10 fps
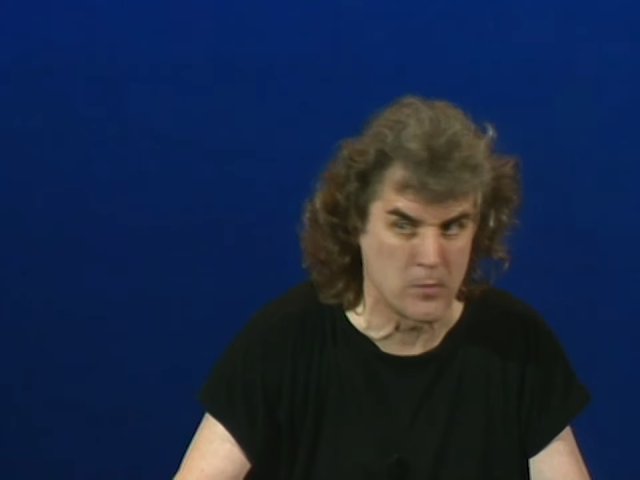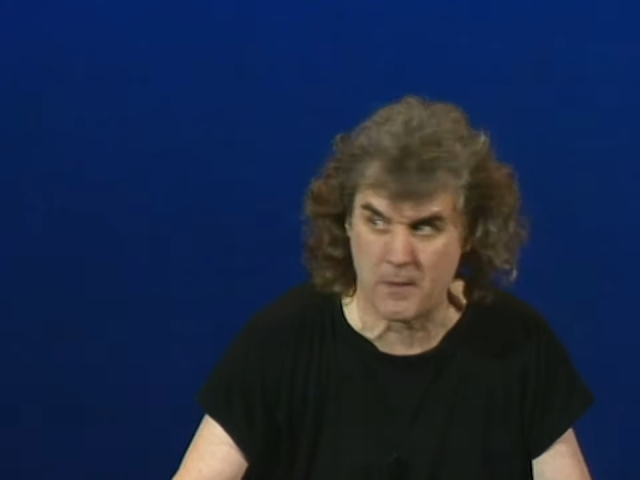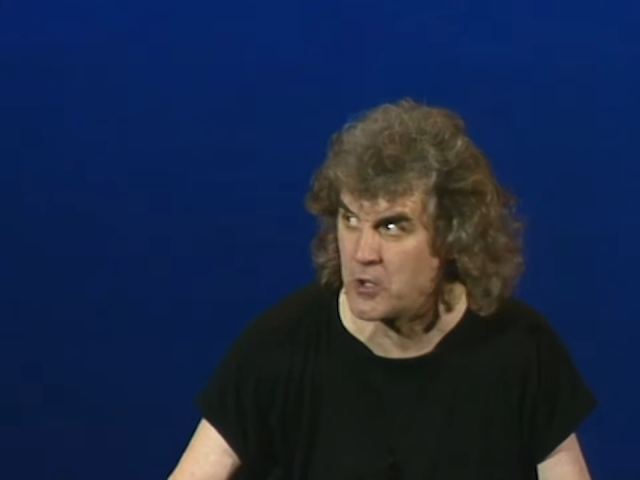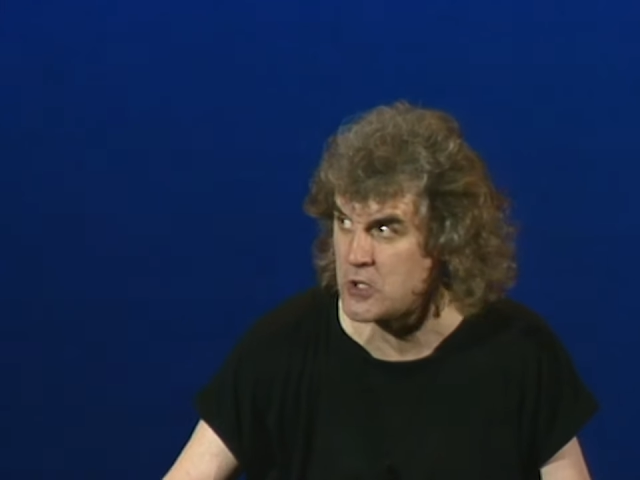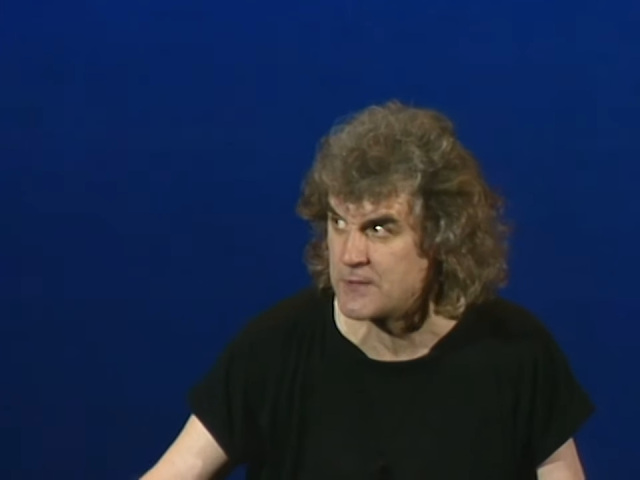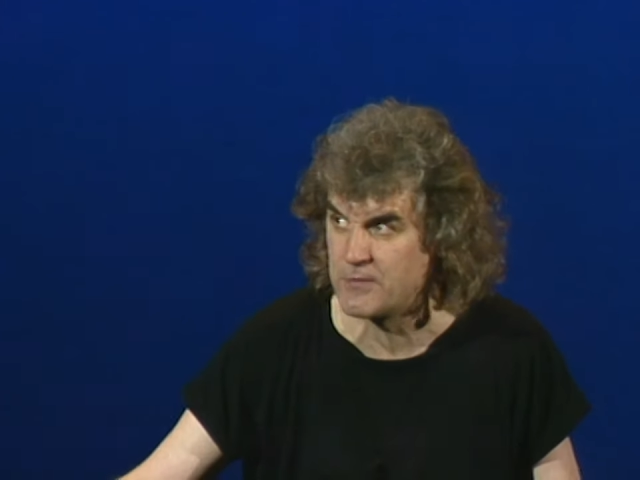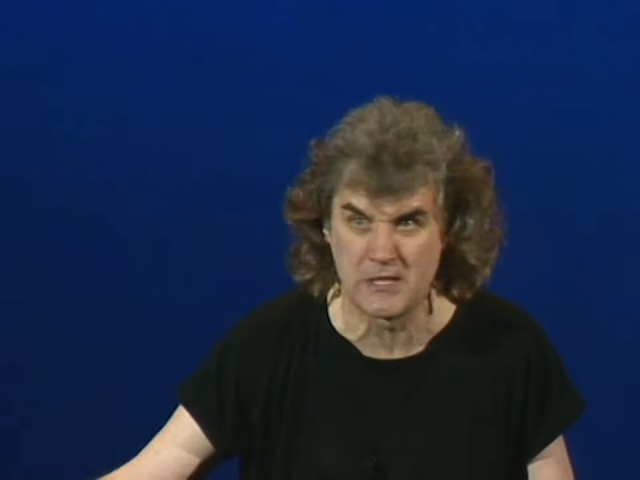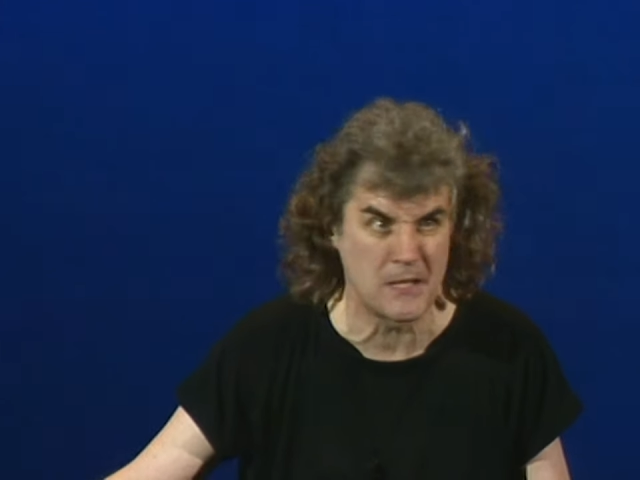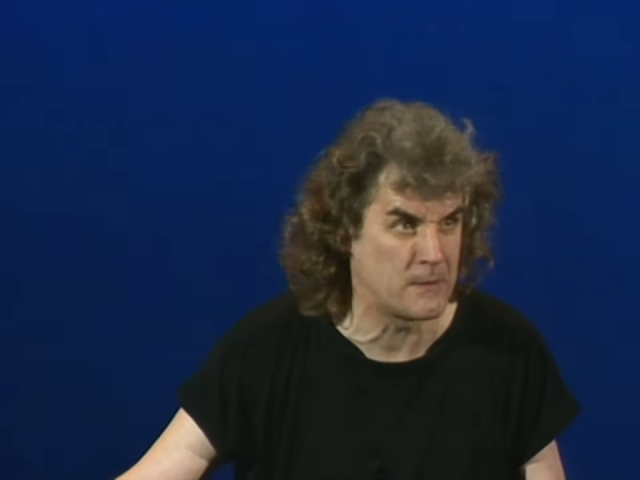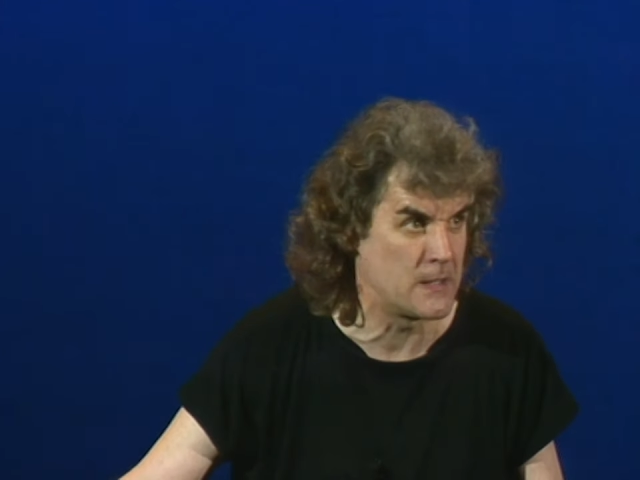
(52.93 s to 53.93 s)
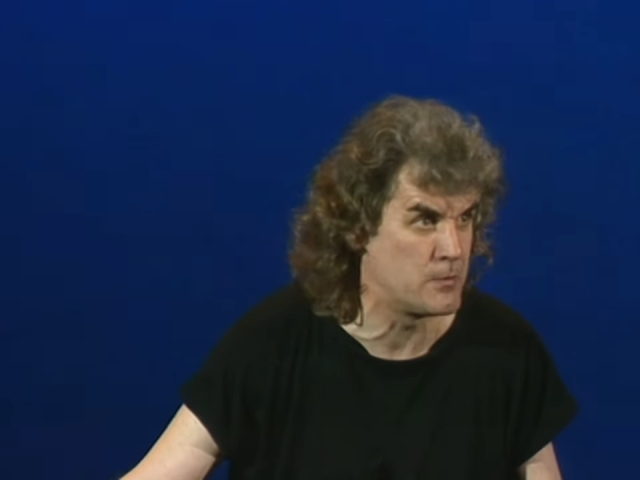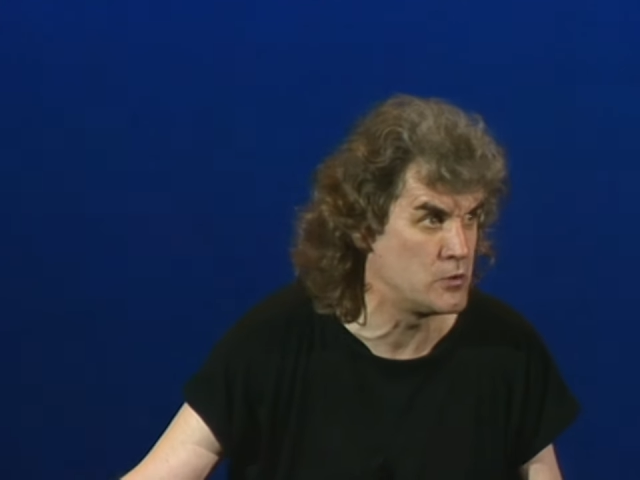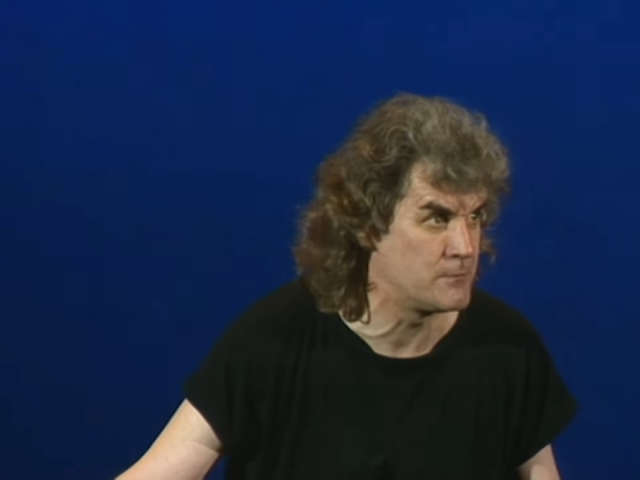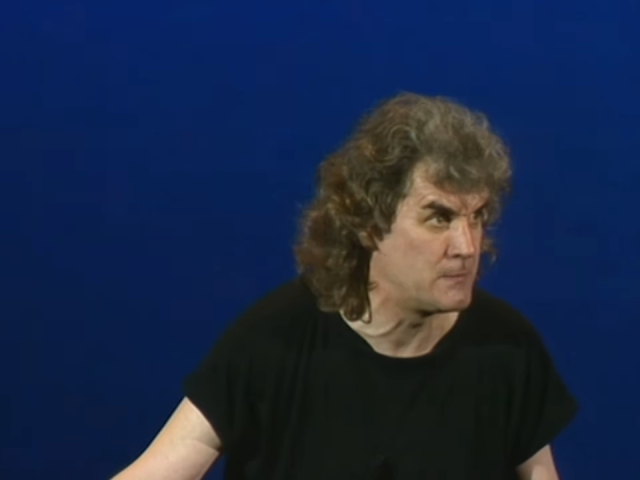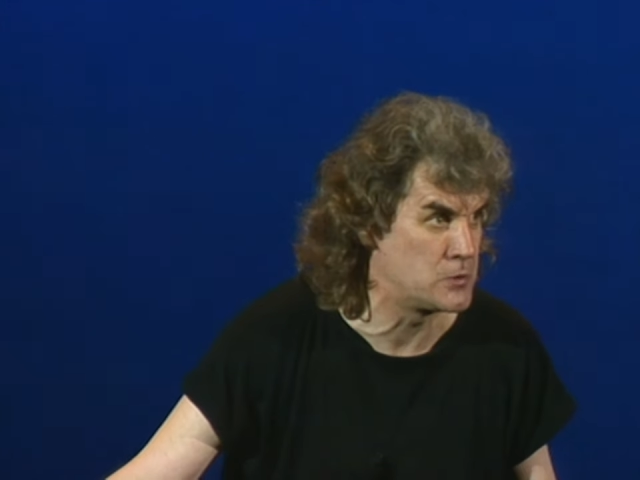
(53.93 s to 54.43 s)
because of the nipping
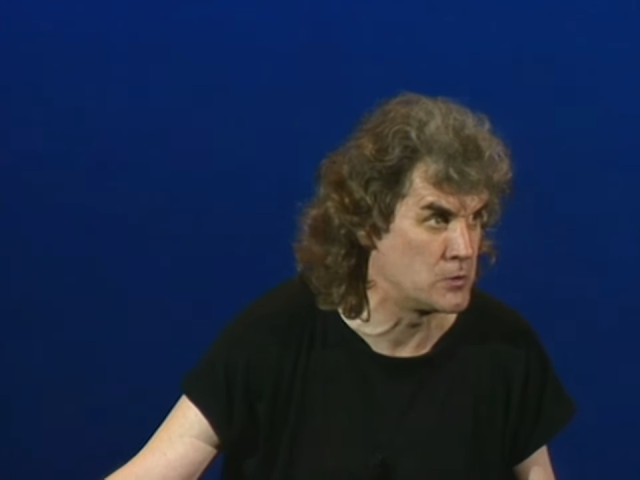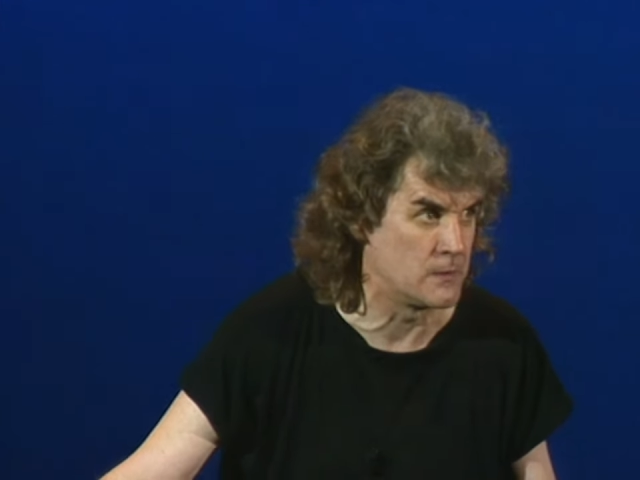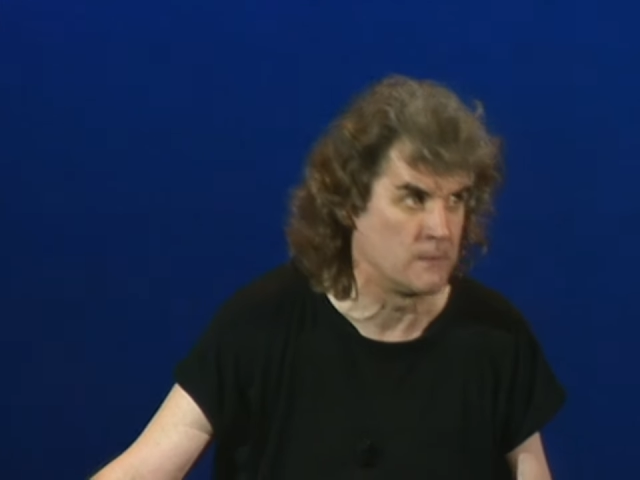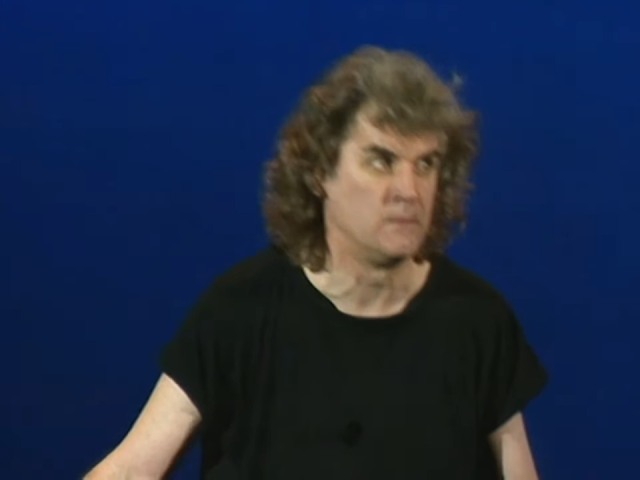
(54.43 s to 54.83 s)
about they've been doing.